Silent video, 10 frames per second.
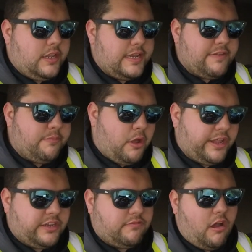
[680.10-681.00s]
Never
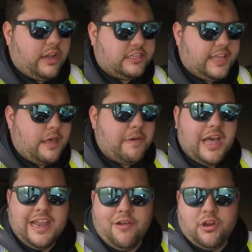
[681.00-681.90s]
mind. Right, so yeah, about
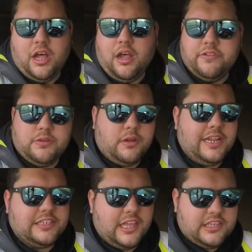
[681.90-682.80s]
an hour and a half to our
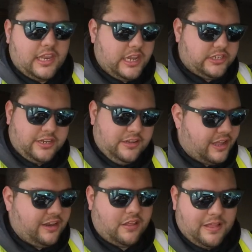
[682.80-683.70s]
next destination.
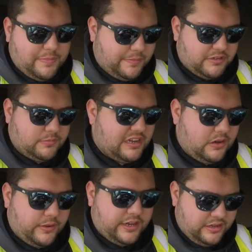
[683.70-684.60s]
I know that beeping's well
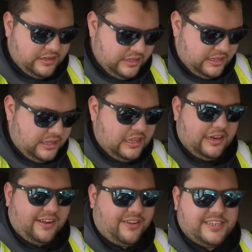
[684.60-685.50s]
annoying.
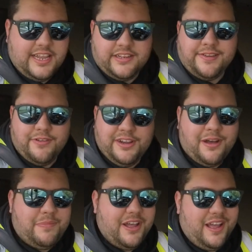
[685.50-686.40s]
Like I said, you've only
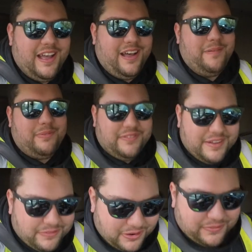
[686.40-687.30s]
got to put up with
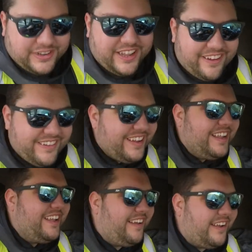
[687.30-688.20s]
it for a video.
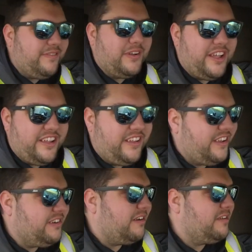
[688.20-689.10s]
I've
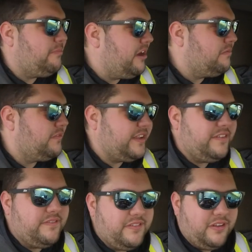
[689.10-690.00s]
got to put up with it
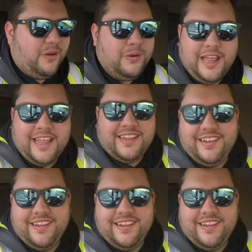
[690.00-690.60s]
all day.